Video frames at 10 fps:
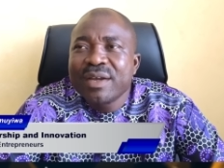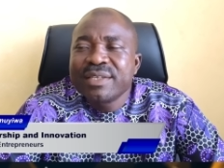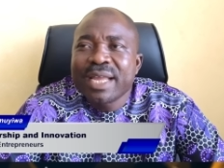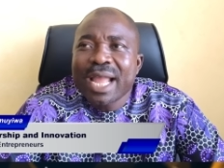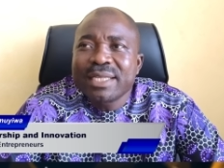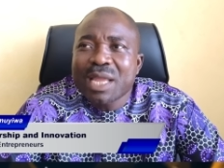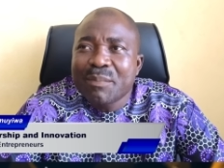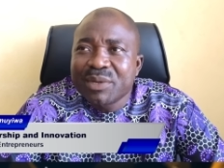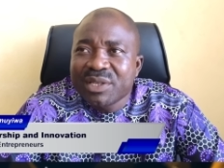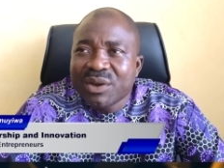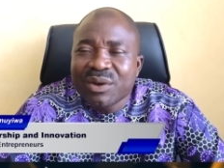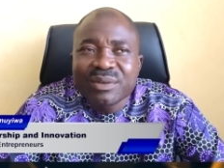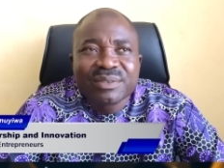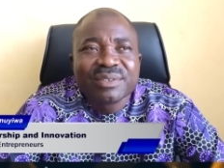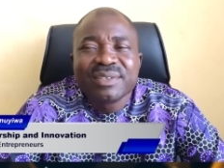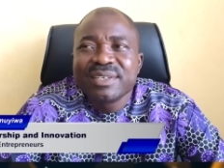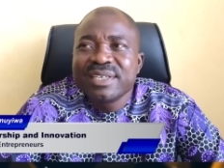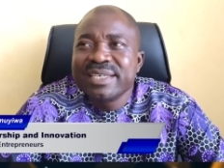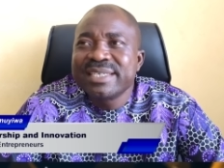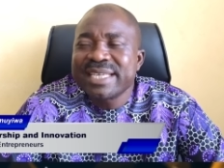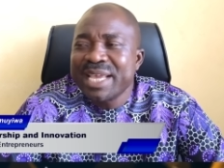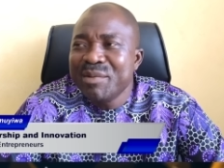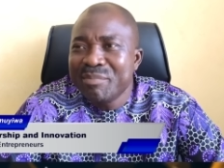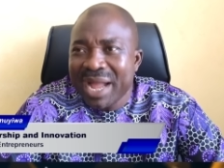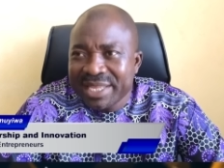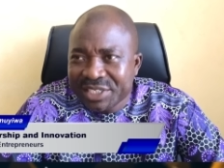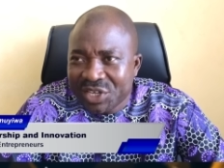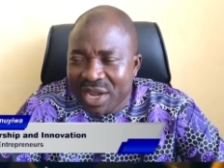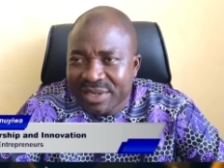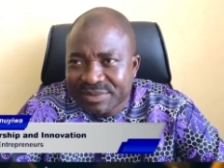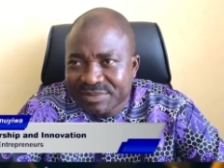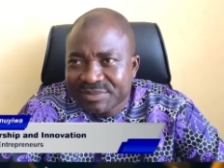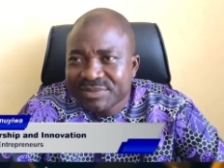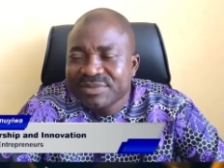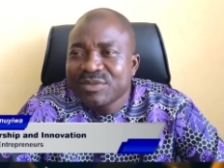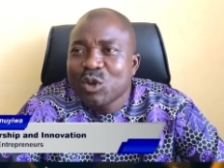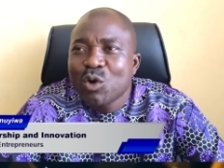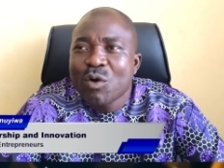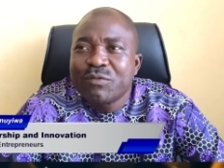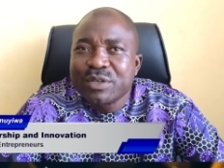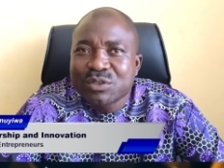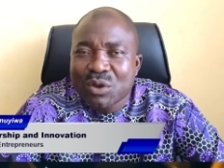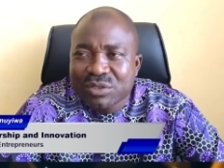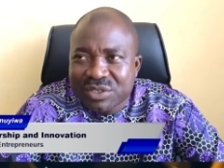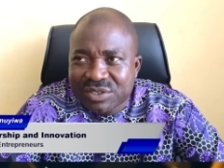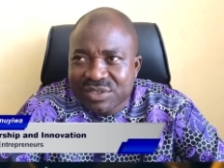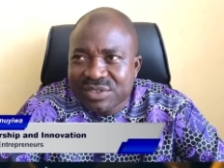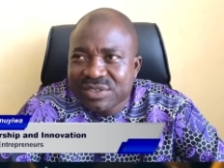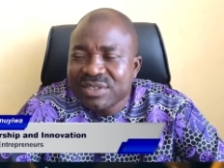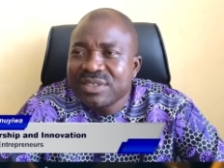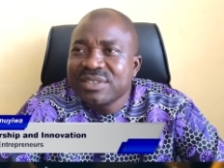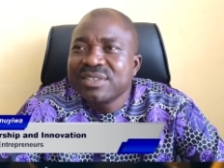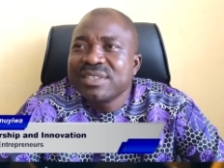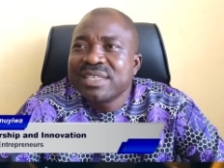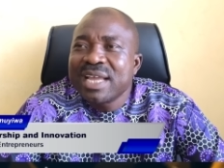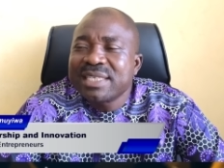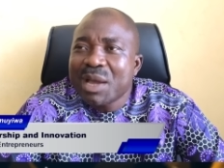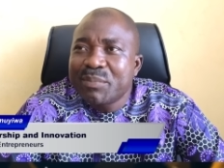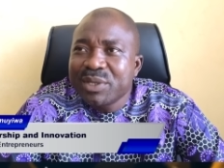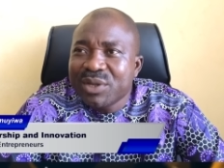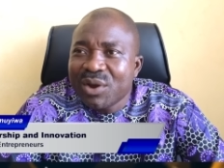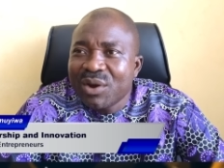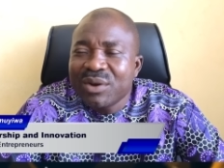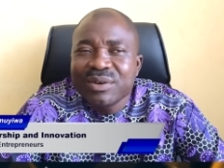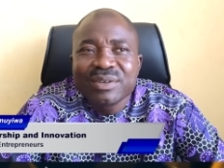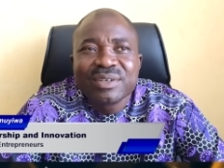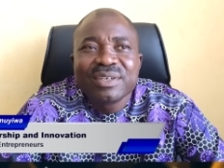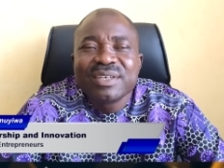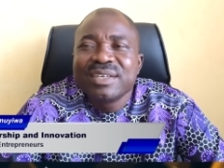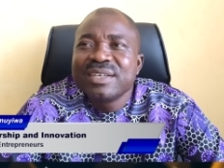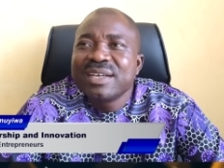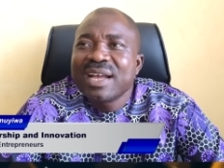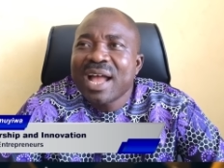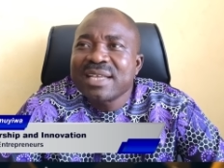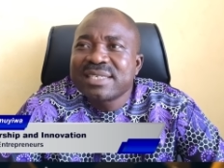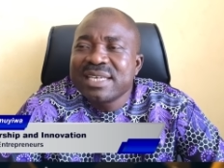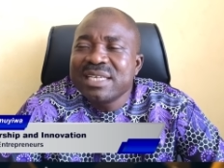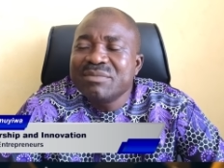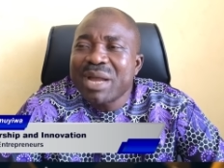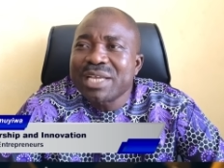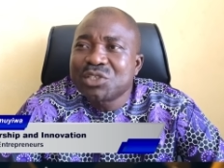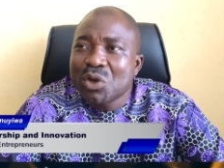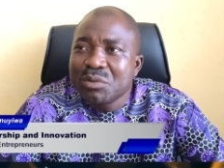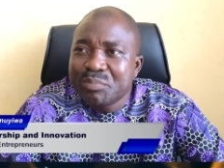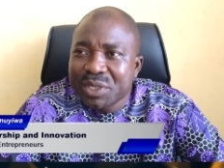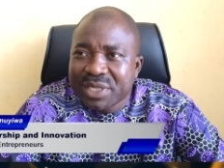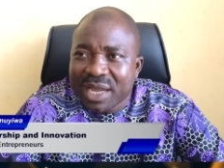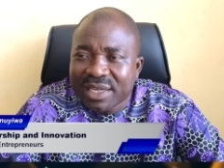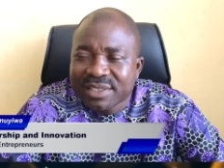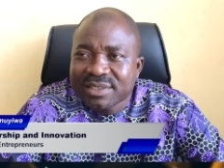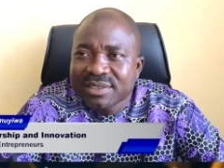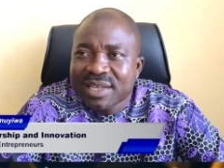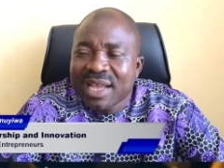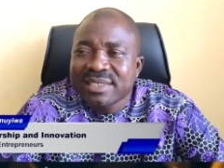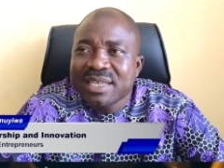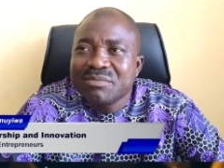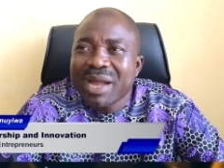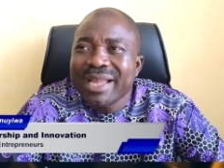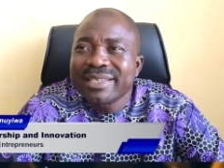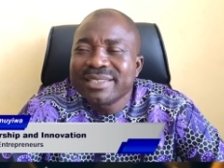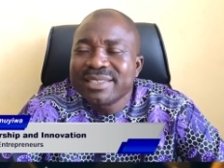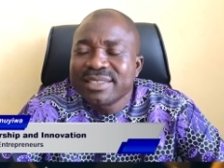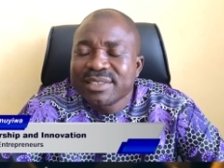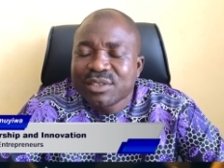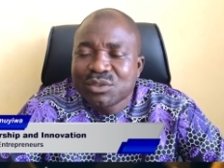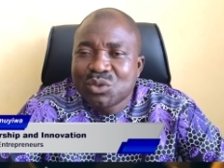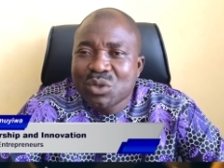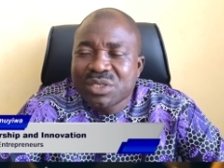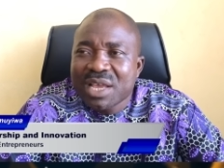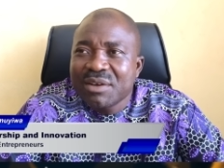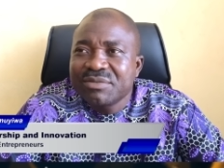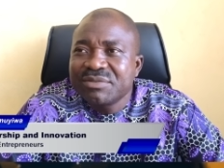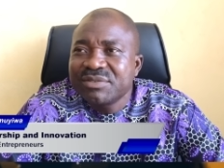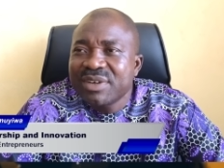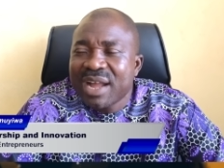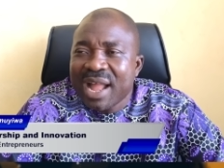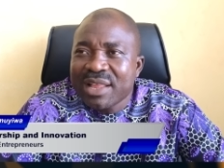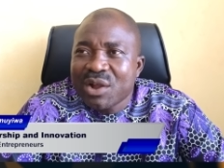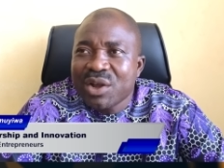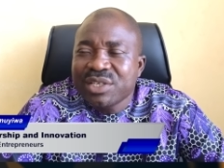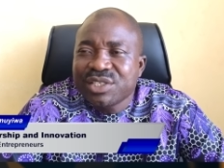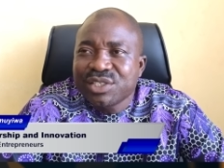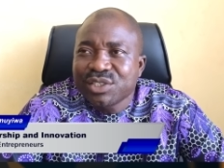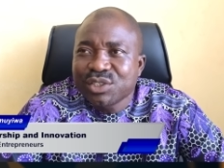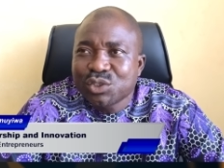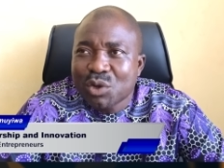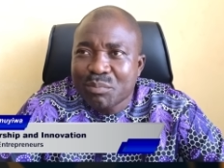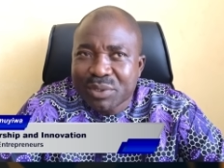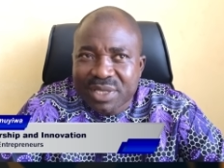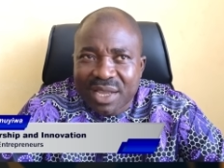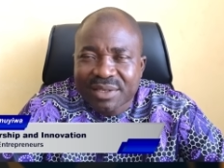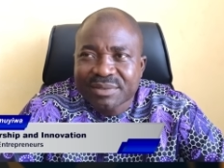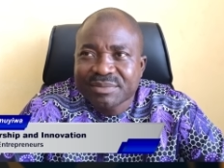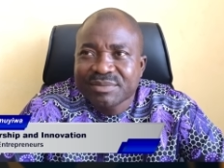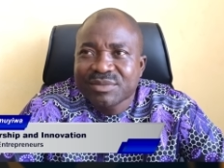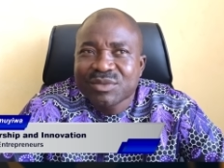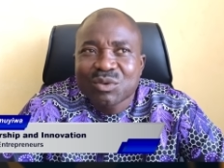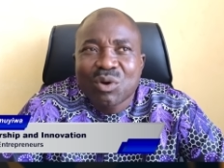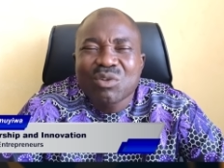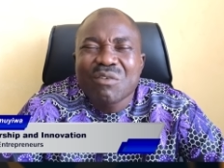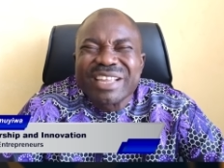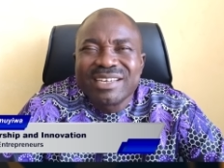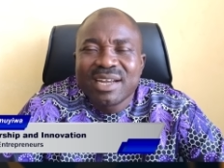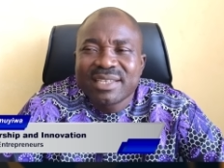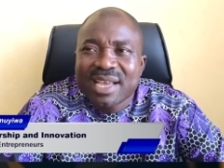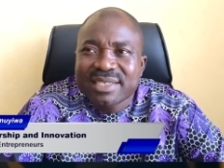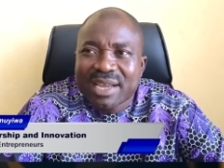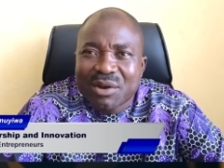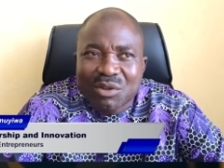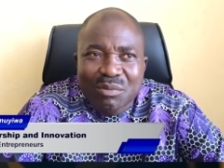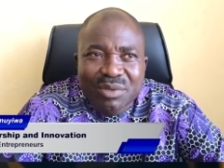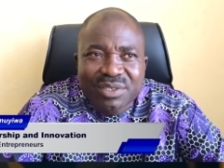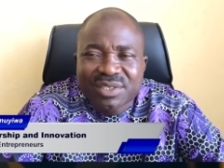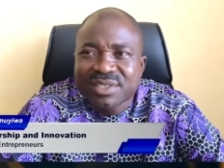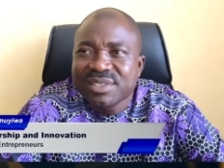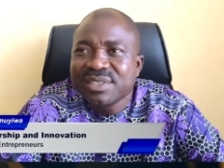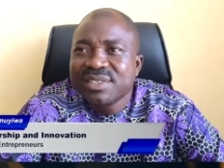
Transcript: The entrepreneur is a manager of resources. The entrepreneur, as seen by Sean Peter, as seen by Joseph Alois Schumpeter, one of the greatest economists